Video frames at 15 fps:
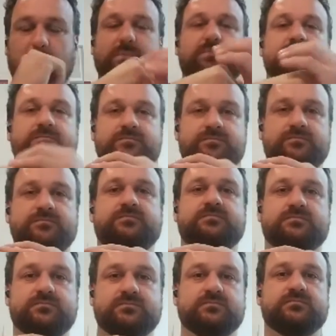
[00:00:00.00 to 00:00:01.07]

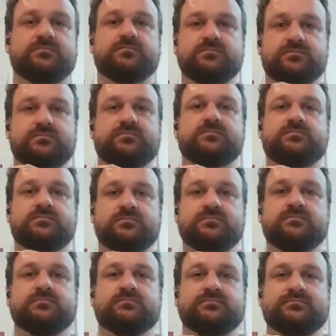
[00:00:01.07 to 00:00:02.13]

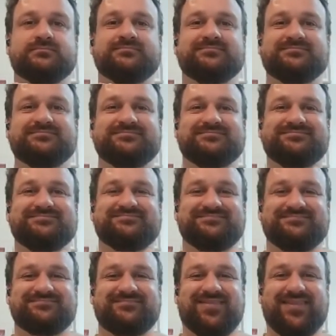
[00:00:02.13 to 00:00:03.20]

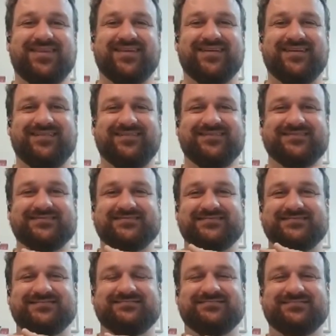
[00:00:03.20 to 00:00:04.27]

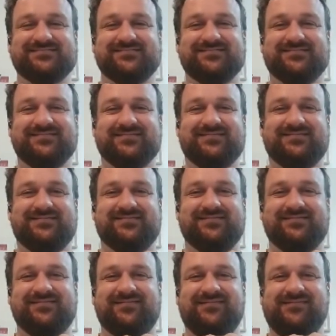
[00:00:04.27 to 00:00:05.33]

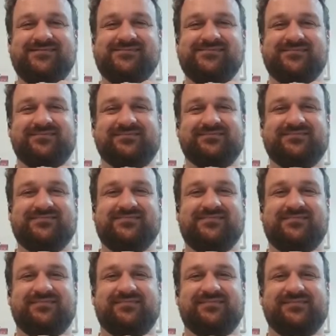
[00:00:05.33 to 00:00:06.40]

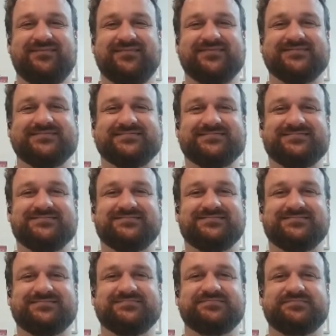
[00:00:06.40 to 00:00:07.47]

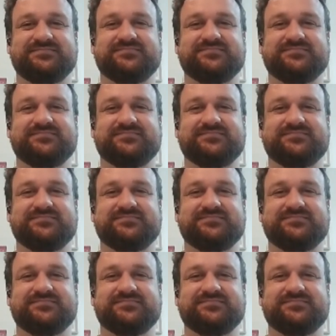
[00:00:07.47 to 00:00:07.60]
No words are spoken by the person on screen.